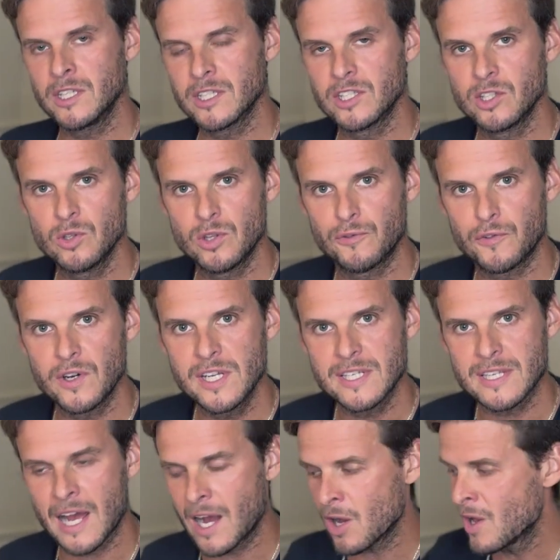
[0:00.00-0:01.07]
to do the
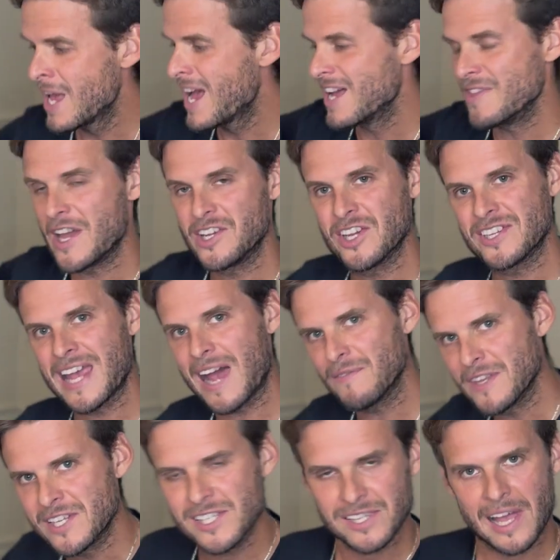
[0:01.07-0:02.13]
freestyle, they just have
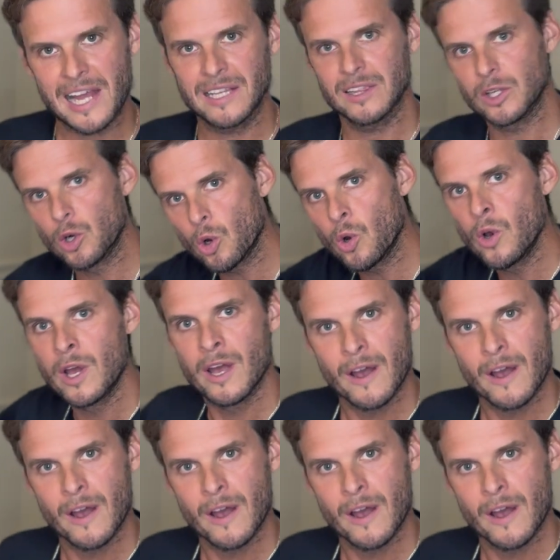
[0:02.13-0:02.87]
this slight little